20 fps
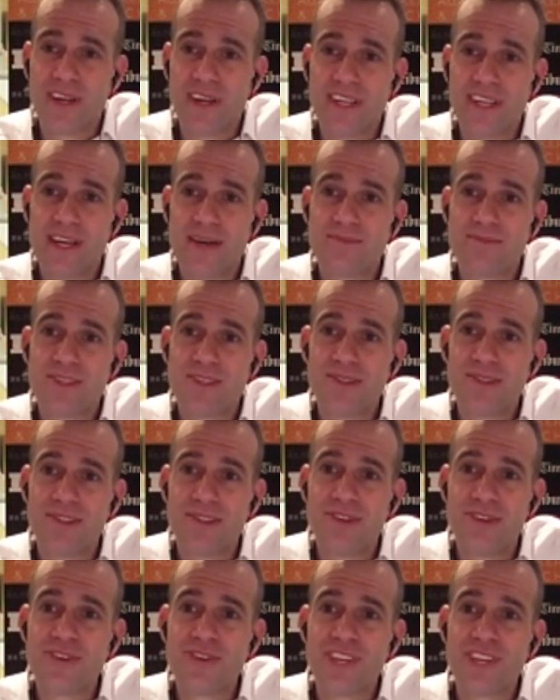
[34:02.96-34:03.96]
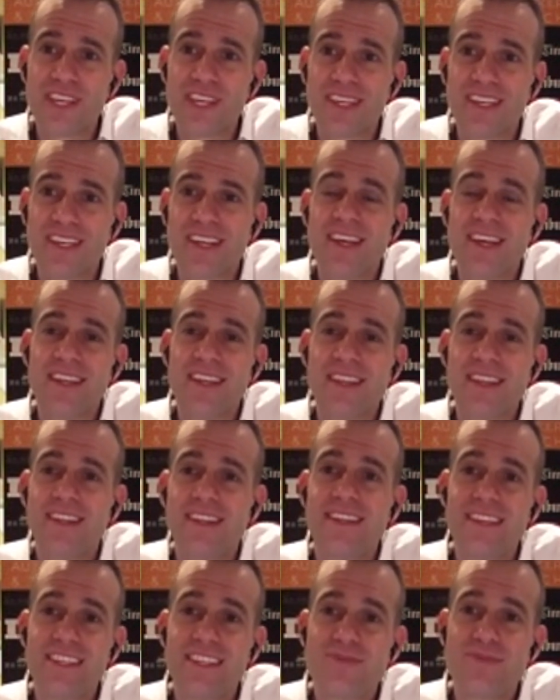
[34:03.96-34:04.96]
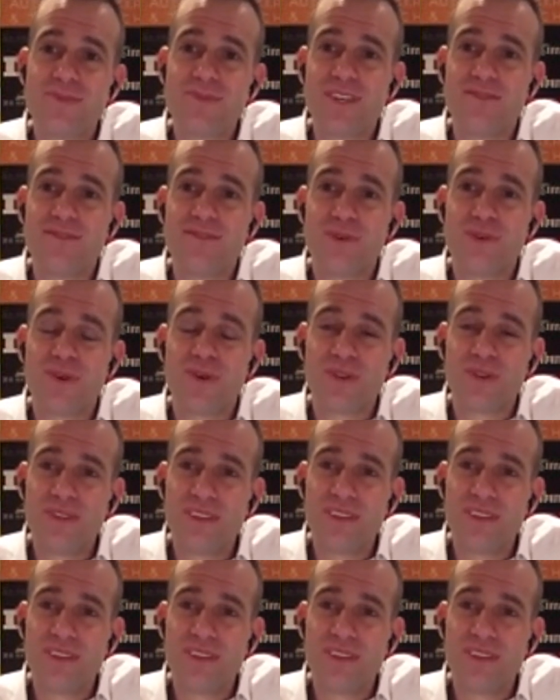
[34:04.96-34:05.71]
up to learning the linchpin for you,